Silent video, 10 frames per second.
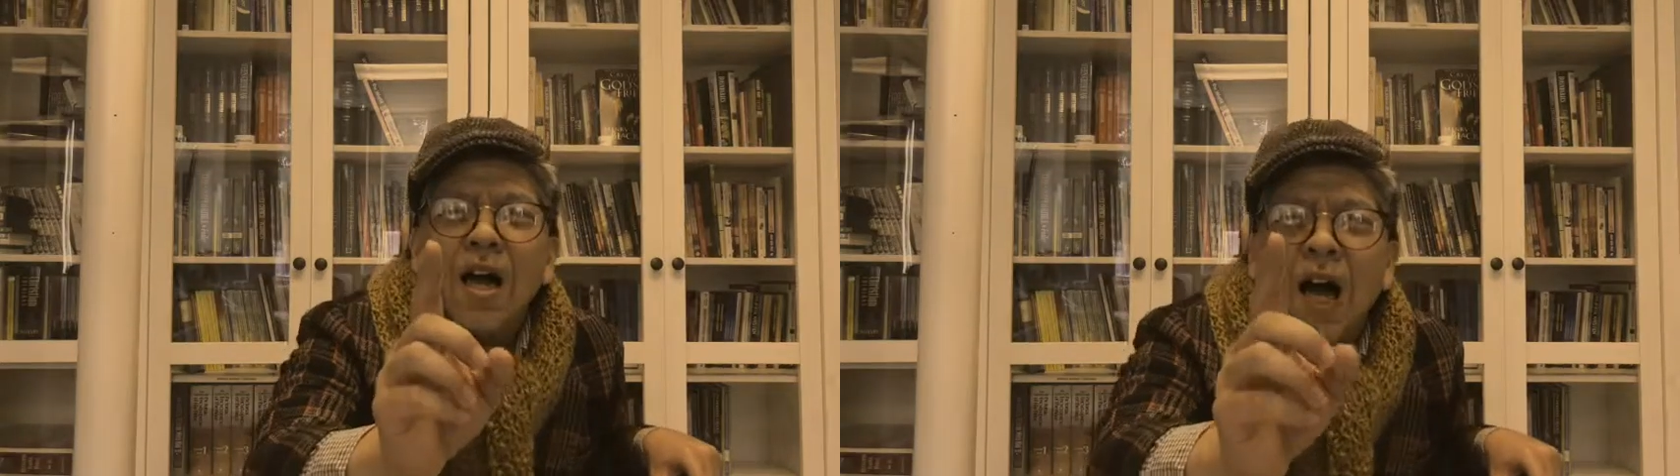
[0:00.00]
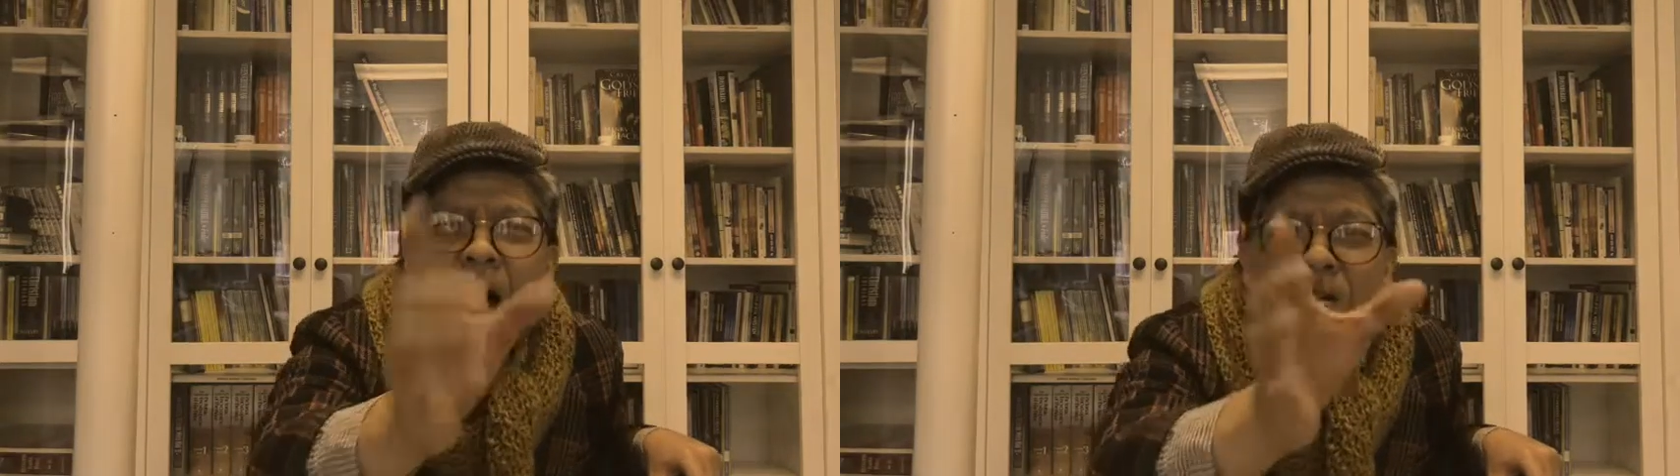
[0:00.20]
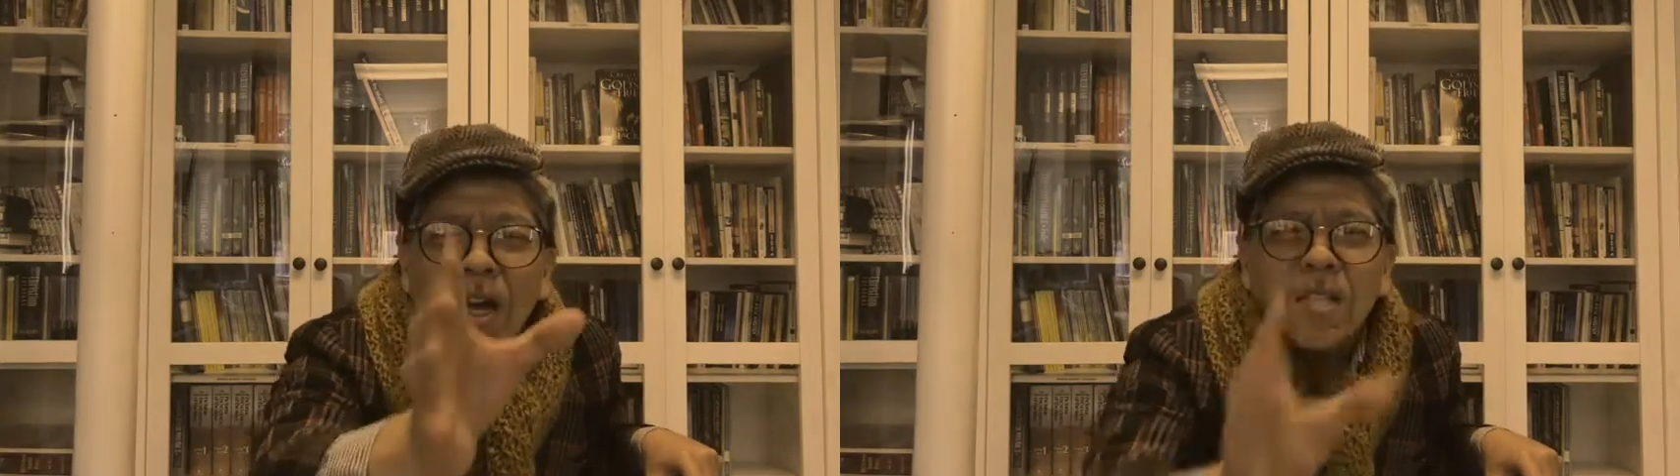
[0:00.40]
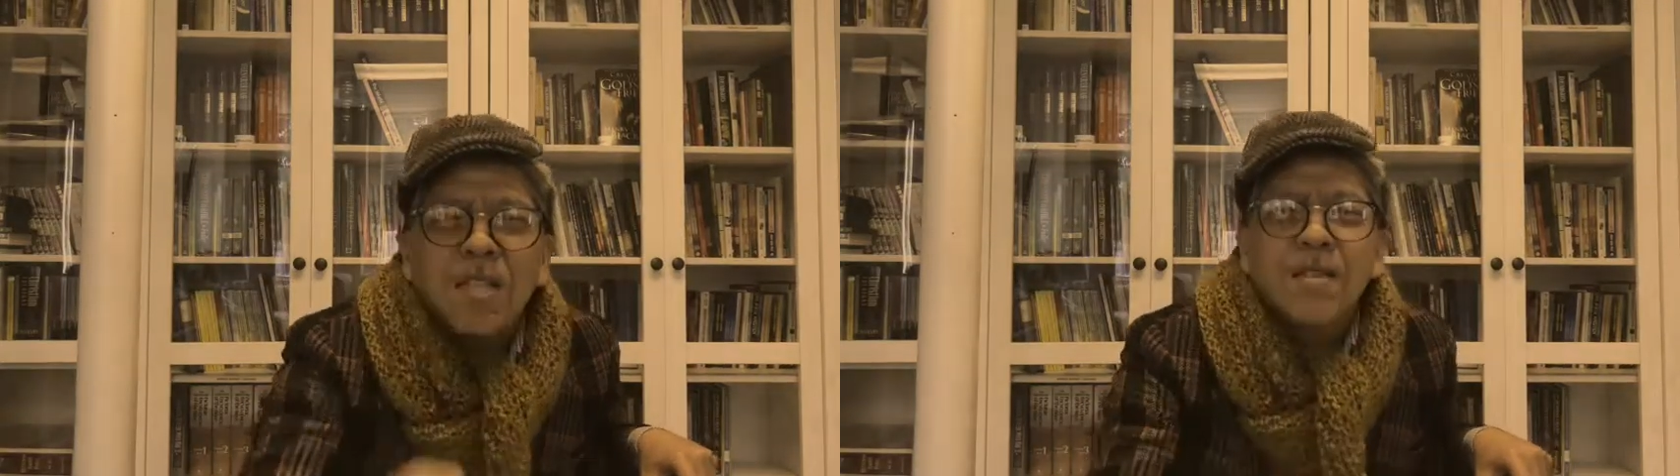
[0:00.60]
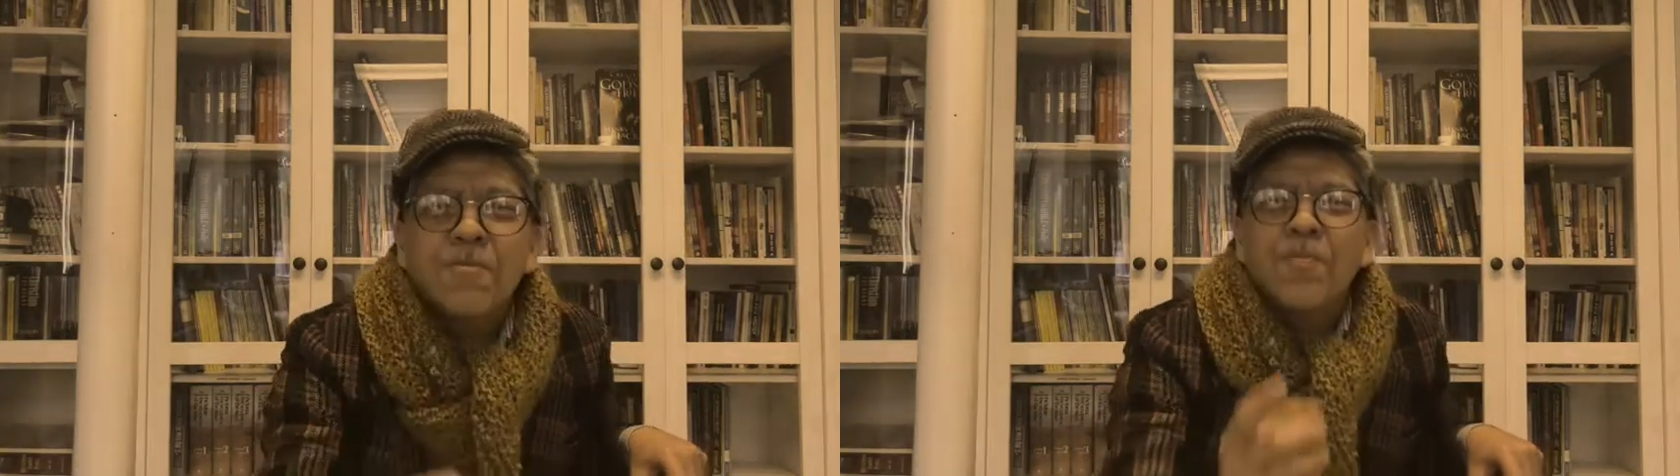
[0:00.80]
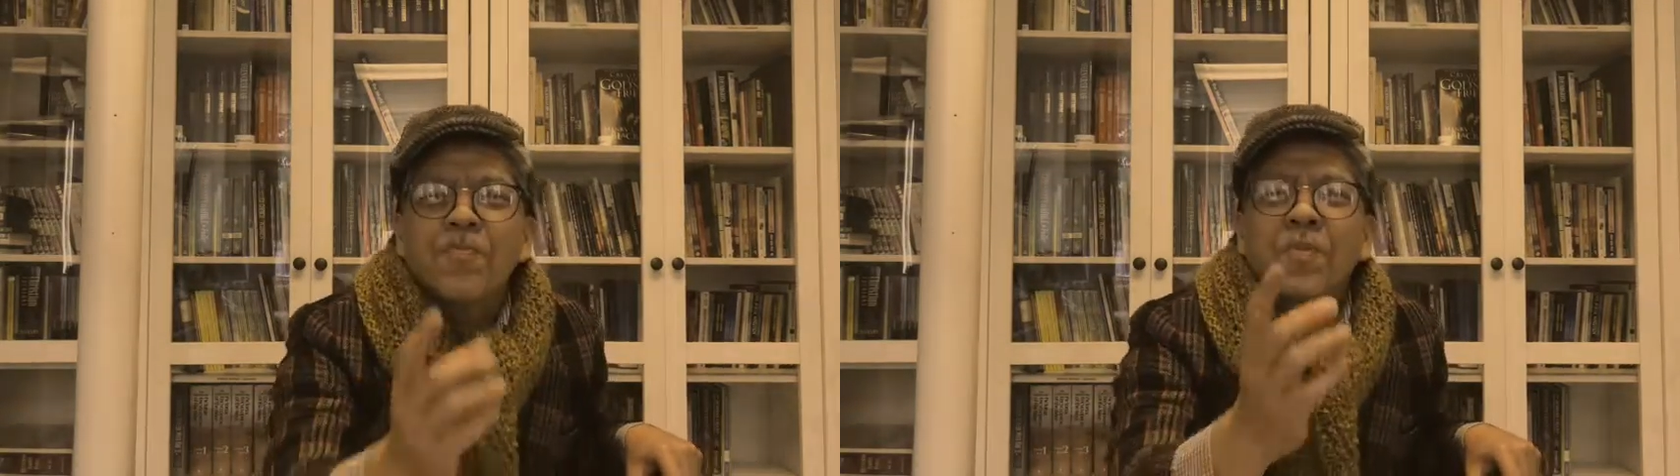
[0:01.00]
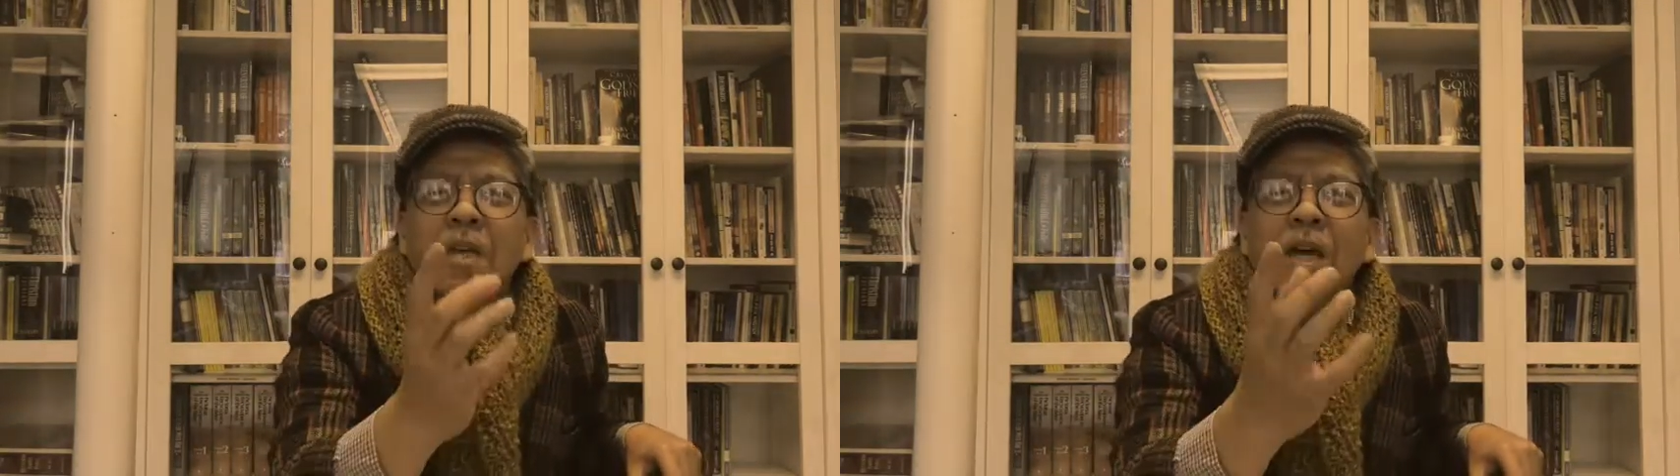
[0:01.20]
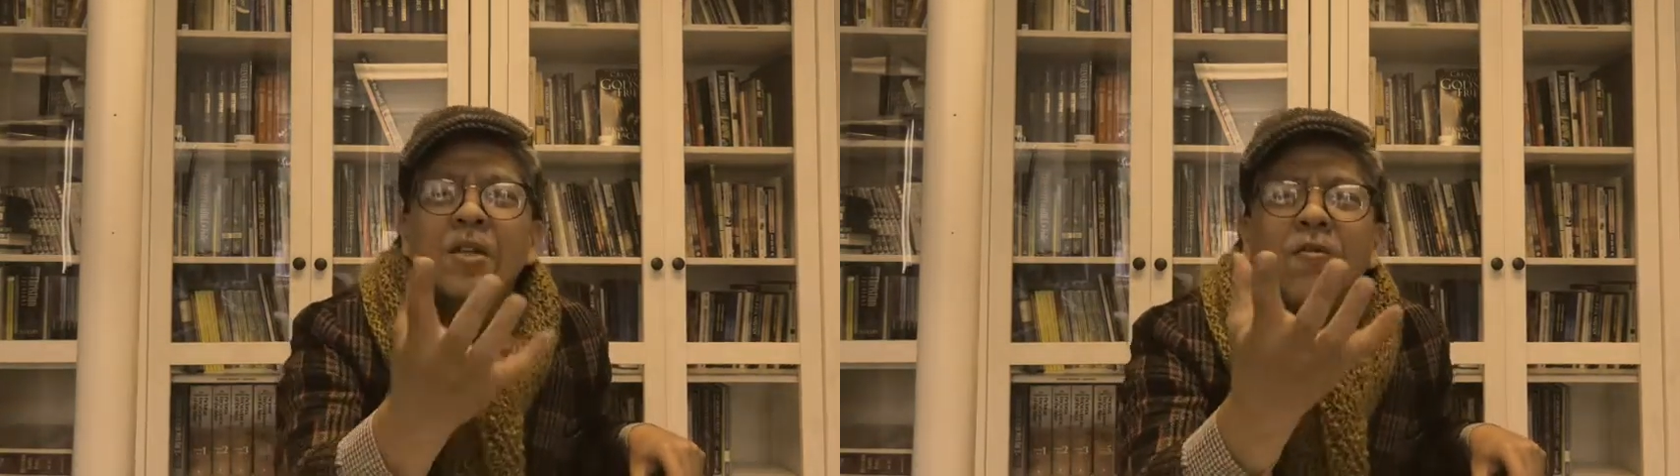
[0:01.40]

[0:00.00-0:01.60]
Heaven is